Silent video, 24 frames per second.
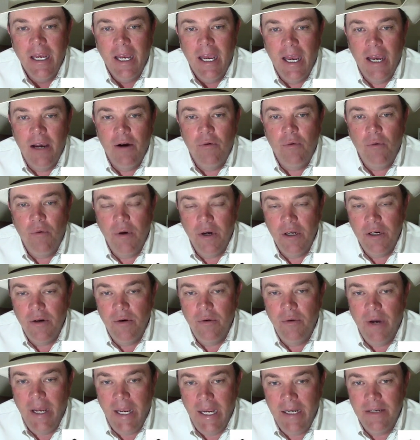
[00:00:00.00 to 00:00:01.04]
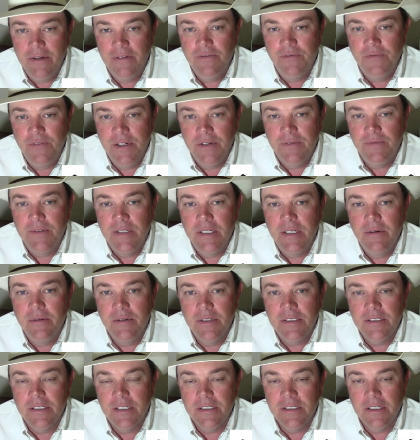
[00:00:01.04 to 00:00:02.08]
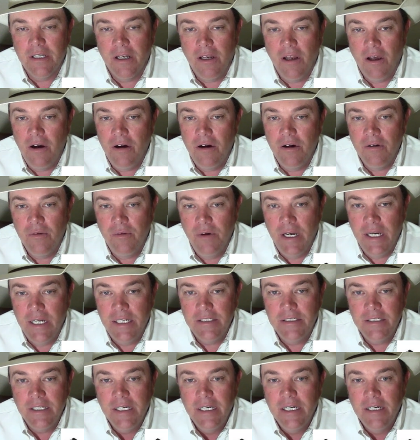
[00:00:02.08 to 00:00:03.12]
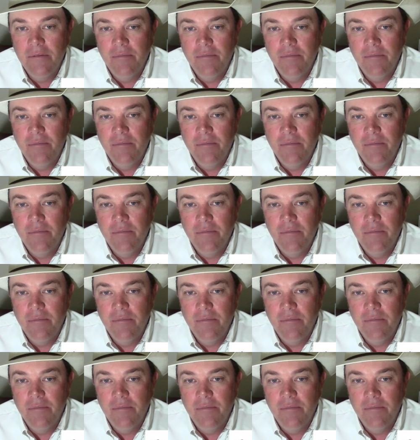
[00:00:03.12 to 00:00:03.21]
at 108.50, which is a long ways